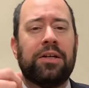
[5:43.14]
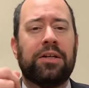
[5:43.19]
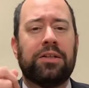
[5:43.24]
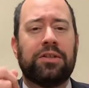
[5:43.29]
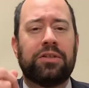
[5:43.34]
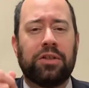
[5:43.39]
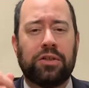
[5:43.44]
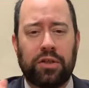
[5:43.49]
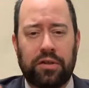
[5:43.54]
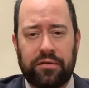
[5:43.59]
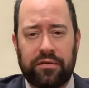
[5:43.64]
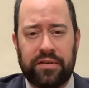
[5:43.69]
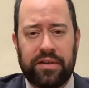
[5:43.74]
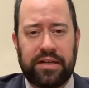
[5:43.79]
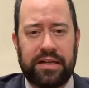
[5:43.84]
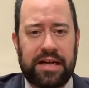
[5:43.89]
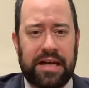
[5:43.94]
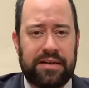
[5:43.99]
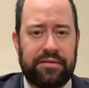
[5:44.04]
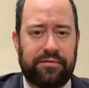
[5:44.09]
to look for the
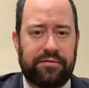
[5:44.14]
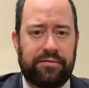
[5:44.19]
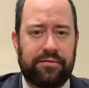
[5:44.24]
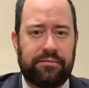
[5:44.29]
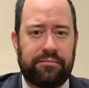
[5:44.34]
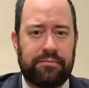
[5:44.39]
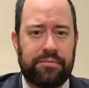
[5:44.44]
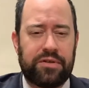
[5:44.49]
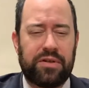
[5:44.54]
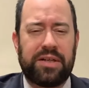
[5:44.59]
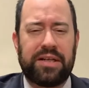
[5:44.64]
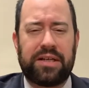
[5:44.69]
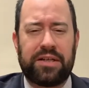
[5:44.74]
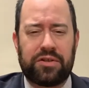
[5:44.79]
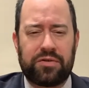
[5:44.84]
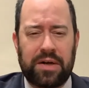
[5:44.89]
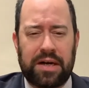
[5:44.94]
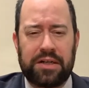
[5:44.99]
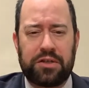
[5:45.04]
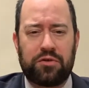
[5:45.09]
knife so they could
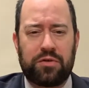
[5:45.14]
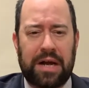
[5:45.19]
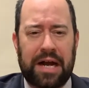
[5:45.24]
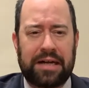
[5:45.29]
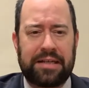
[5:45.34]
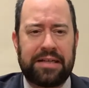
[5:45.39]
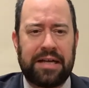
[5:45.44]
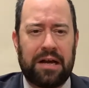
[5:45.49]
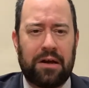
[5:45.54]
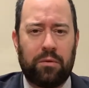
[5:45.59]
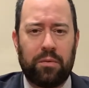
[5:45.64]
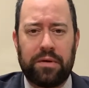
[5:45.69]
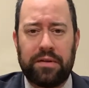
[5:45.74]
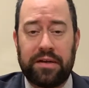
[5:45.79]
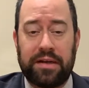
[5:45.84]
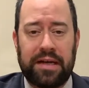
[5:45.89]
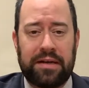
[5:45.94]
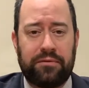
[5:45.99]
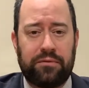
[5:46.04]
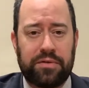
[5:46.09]
try to track down where the
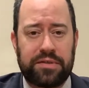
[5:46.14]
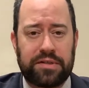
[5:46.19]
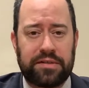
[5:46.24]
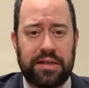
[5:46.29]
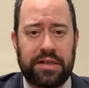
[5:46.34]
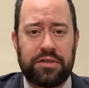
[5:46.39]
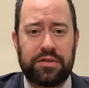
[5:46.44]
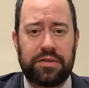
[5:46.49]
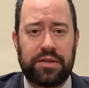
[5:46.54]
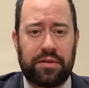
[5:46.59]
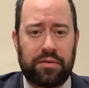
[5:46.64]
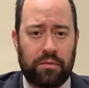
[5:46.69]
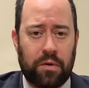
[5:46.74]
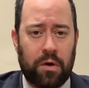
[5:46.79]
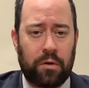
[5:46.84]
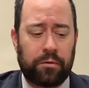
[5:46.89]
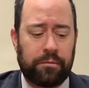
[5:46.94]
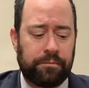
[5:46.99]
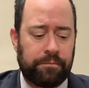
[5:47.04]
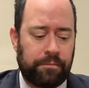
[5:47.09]
knife was allegedly
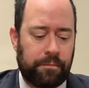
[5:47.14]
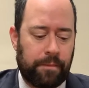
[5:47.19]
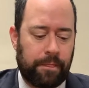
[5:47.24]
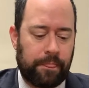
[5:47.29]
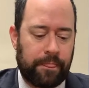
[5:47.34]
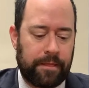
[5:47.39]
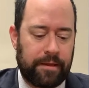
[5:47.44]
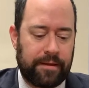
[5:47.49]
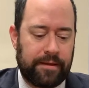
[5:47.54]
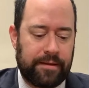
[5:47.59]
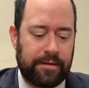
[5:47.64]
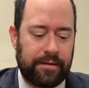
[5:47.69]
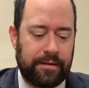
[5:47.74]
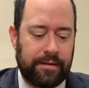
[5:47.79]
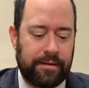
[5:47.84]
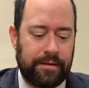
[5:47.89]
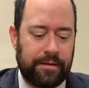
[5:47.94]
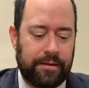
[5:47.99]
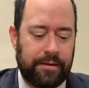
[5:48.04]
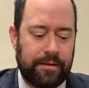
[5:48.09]
thrown.
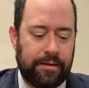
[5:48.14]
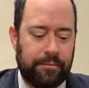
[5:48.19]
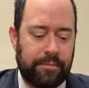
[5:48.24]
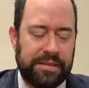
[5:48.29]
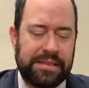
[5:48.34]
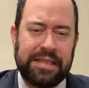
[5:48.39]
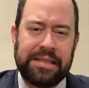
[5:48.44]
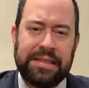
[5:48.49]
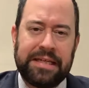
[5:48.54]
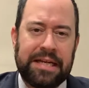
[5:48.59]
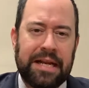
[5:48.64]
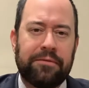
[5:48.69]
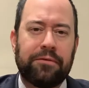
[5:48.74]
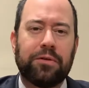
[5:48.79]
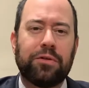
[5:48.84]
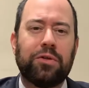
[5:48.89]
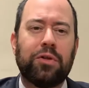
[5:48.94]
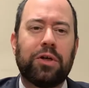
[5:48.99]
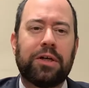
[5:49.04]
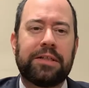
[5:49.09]
But then they never
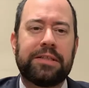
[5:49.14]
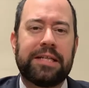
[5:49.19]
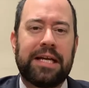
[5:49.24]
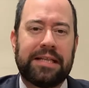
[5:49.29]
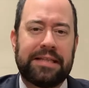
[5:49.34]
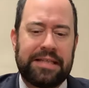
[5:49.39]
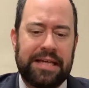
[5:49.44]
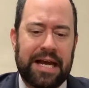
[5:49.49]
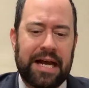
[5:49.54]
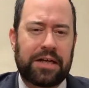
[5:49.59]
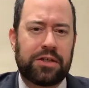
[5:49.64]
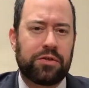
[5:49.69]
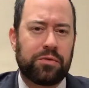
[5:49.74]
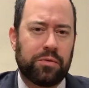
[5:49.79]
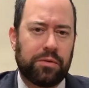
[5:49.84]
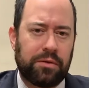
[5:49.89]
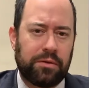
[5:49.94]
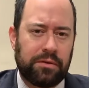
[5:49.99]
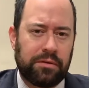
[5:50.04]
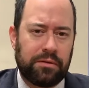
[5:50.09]
looked at the
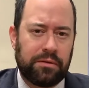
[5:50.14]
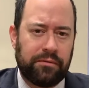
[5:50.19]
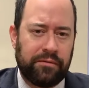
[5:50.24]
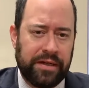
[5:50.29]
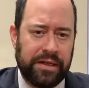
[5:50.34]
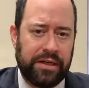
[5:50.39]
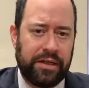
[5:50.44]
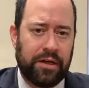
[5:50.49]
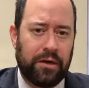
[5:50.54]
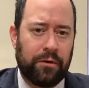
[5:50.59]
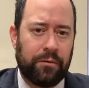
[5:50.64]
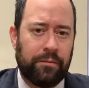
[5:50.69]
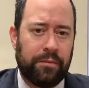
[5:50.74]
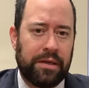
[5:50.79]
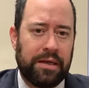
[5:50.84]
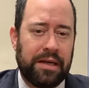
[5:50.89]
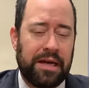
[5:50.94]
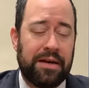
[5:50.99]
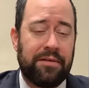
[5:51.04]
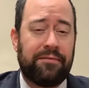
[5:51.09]
actual video.
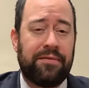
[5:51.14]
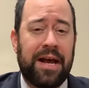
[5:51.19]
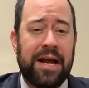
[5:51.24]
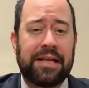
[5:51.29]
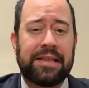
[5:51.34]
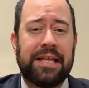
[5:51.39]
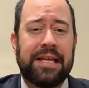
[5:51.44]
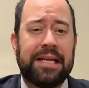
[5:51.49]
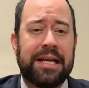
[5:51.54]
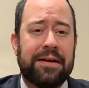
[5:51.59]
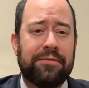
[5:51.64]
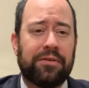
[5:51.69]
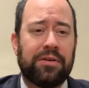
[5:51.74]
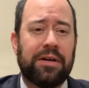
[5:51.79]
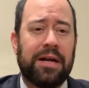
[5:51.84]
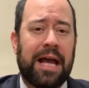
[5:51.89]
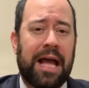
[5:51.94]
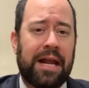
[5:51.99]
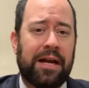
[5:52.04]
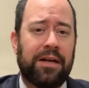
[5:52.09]
And in fact, they never
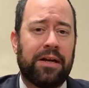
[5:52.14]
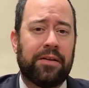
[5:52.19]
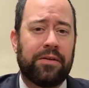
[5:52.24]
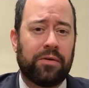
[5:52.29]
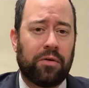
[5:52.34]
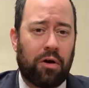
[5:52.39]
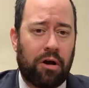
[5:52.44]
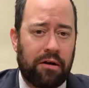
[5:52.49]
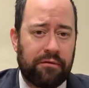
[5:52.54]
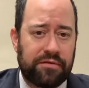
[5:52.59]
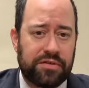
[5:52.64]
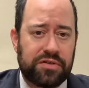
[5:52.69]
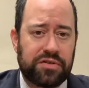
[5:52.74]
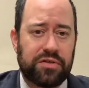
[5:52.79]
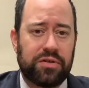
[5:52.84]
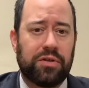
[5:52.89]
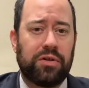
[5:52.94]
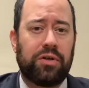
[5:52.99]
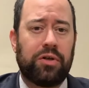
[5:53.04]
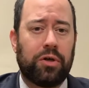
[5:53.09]
had another
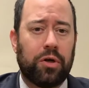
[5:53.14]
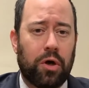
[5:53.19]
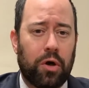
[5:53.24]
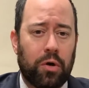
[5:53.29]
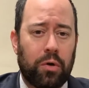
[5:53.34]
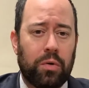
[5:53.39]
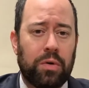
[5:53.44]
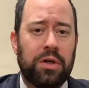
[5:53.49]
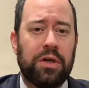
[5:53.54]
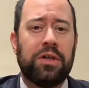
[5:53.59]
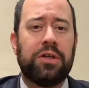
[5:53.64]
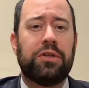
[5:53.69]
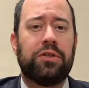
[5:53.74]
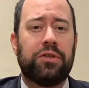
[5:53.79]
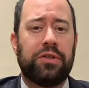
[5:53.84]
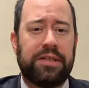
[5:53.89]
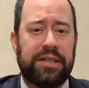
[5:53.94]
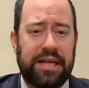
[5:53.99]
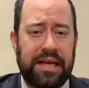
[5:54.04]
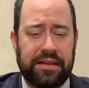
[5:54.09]
officer go to
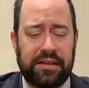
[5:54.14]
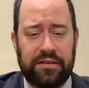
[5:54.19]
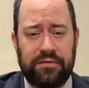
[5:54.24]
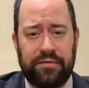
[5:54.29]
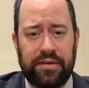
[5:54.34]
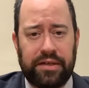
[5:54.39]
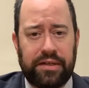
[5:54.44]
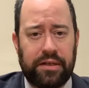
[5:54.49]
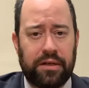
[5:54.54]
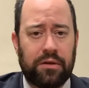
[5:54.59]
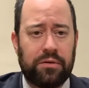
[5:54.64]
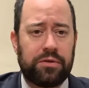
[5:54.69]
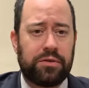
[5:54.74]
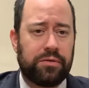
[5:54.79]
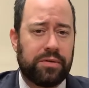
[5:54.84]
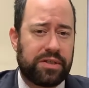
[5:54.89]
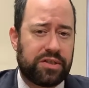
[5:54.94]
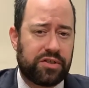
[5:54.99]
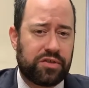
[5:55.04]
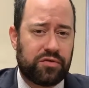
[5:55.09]
get the video, to
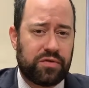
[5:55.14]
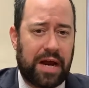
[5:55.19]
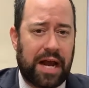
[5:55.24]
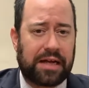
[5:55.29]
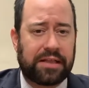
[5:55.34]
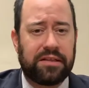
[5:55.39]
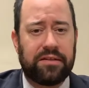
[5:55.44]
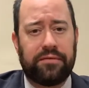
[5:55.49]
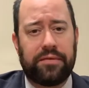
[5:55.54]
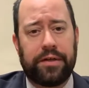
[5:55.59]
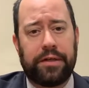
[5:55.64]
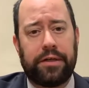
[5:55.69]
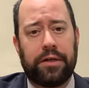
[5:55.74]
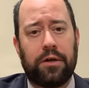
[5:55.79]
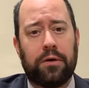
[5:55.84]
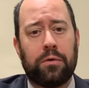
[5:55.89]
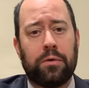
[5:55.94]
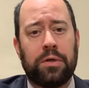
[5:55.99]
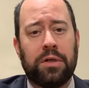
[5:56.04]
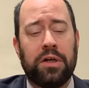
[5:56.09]
extract the
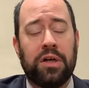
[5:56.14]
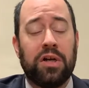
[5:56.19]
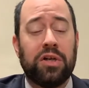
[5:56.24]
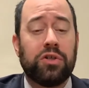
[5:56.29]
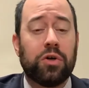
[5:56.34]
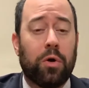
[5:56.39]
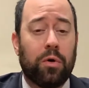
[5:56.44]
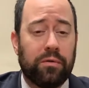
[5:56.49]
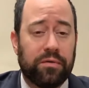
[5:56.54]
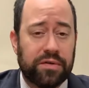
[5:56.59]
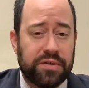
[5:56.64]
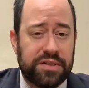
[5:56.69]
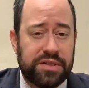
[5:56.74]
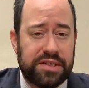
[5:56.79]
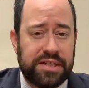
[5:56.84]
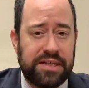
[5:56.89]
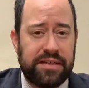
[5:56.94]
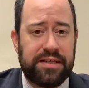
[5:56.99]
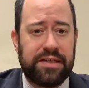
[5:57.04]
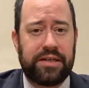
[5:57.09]
video, to
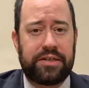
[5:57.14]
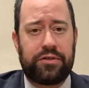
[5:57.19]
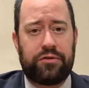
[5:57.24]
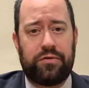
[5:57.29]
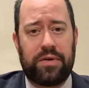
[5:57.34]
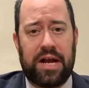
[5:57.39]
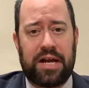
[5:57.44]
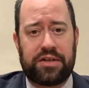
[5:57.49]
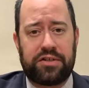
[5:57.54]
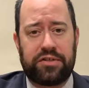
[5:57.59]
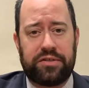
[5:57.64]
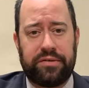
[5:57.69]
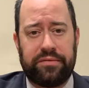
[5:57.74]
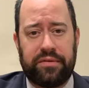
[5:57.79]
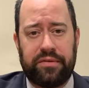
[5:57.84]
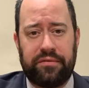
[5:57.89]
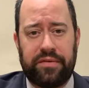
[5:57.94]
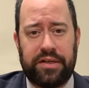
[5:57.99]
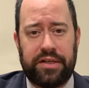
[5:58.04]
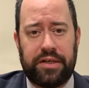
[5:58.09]
oversee the extraction of
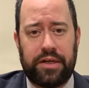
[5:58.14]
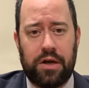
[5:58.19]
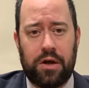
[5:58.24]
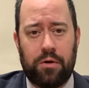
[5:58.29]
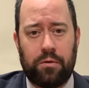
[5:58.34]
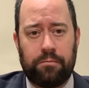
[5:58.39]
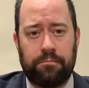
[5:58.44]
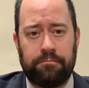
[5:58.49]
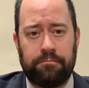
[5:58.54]
the video.